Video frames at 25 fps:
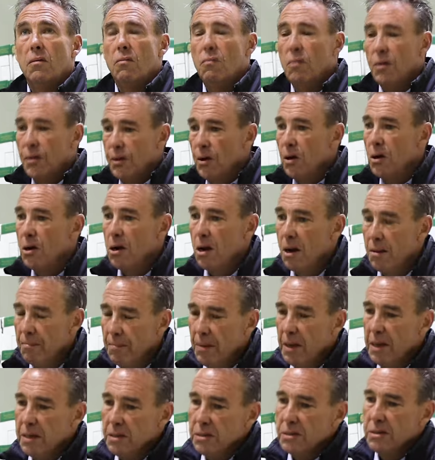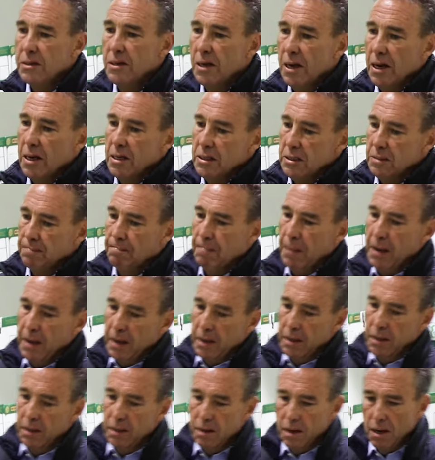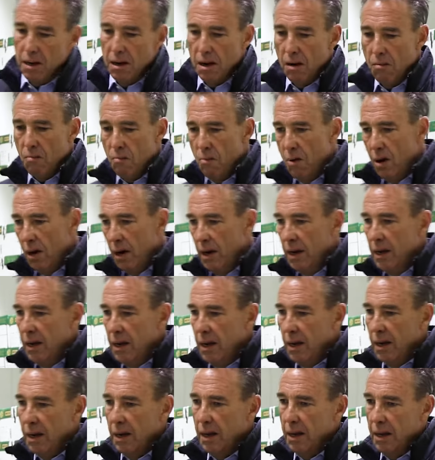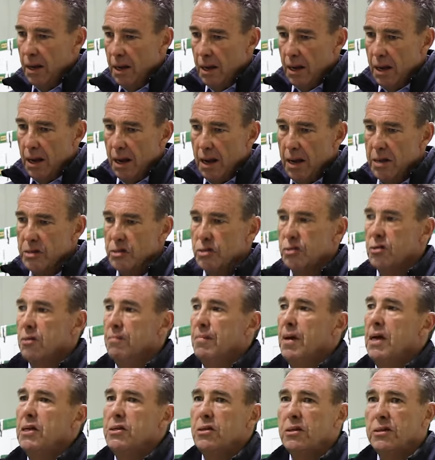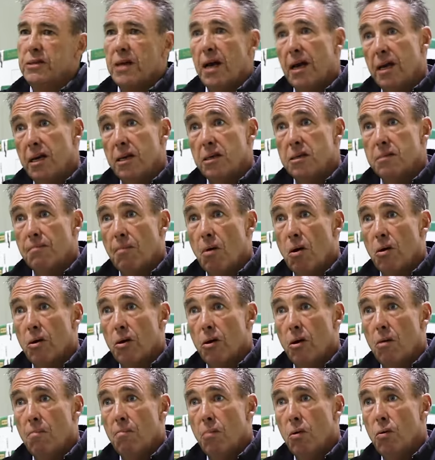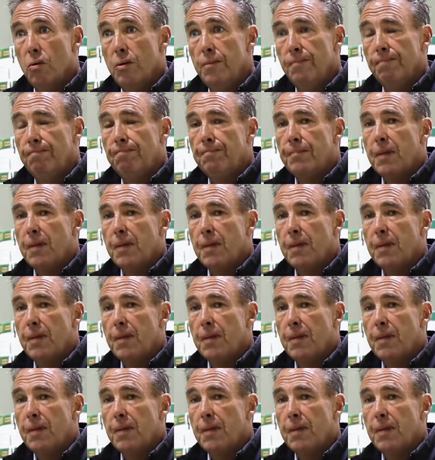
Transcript: With Online Meats, it's been really instrumental taking Sprocket on board.